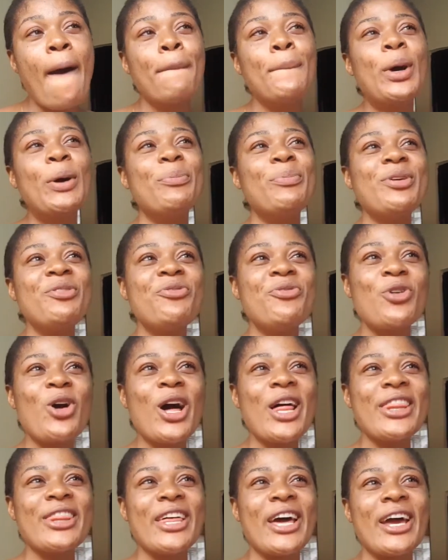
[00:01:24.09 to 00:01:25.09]
But
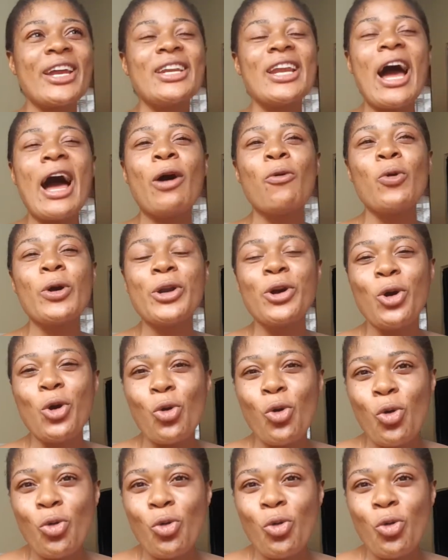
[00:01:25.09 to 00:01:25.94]
before then, I want to go